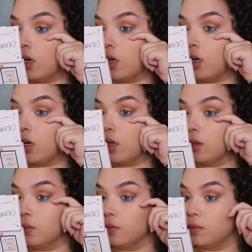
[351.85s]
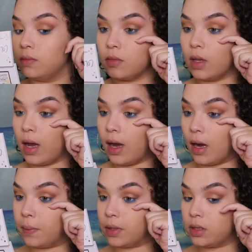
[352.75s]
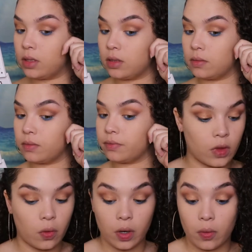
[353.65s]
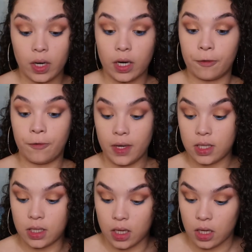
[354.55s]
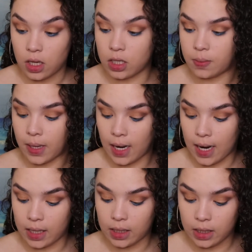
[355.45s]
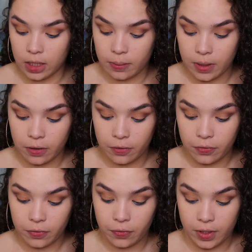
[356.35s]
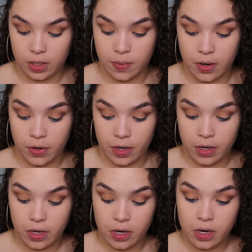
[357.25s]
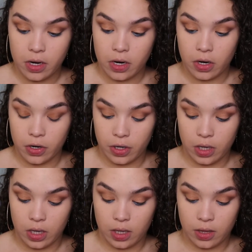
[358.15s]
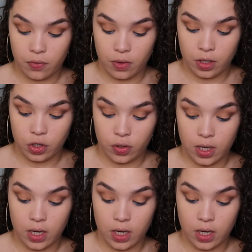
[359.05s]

that happened. The way we're gonna fix it is by adding a little bit of face powder underneath with a straight